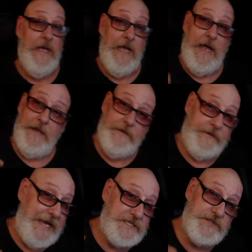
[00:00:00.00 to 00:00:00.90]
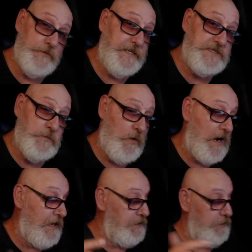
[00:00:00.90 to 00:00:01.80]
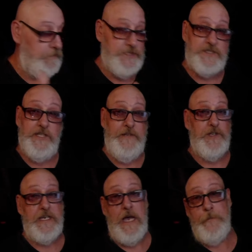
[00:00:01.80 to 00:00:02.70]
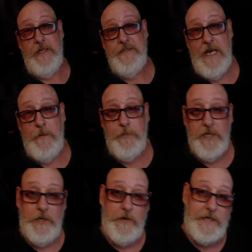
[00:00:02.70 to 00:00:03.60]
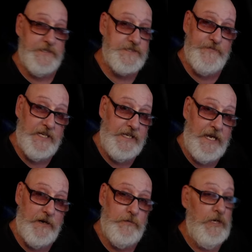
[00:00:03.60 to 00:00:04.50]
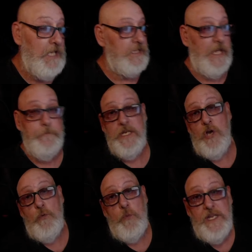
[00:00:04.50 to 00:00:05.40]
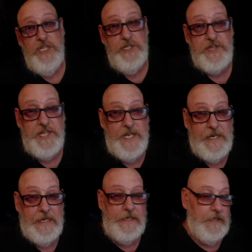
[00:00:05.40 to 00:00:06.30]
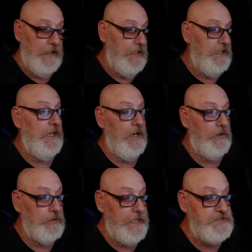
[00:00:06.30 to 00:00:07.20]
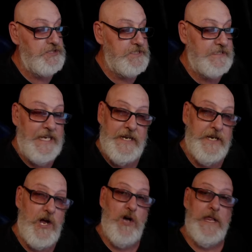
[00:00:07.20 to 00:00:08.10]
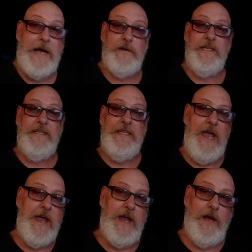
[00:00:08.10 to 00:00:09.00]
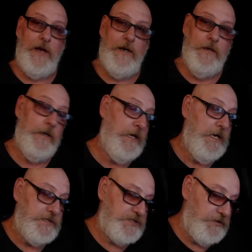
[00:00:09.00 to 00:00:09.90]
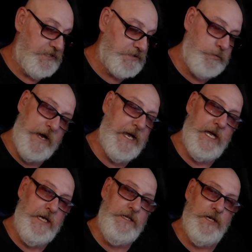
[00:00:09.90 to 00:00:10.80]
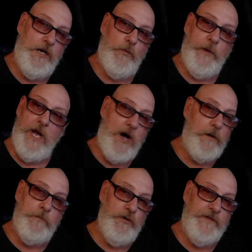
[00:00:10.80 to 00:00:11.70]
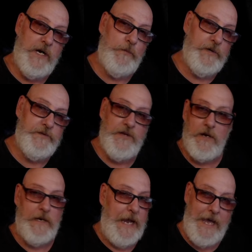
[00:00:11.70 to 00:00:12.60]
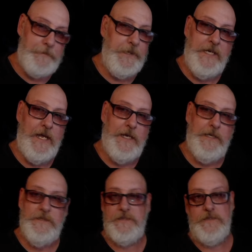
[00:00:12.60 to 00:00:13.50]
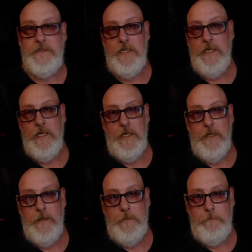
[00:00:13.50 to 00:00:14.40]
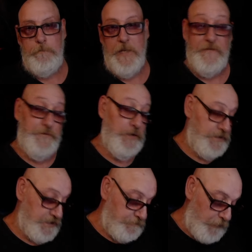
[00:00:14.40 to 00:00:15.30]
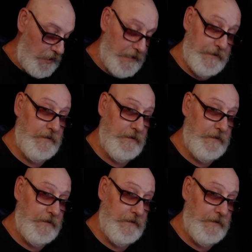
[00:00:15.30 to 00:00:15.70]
And that's the reason why you just leave your comment down below on this video. Let me know what you think. You know, let's just get it all out in the air. So this way, you know, we all move on with our happy days. But if you just bought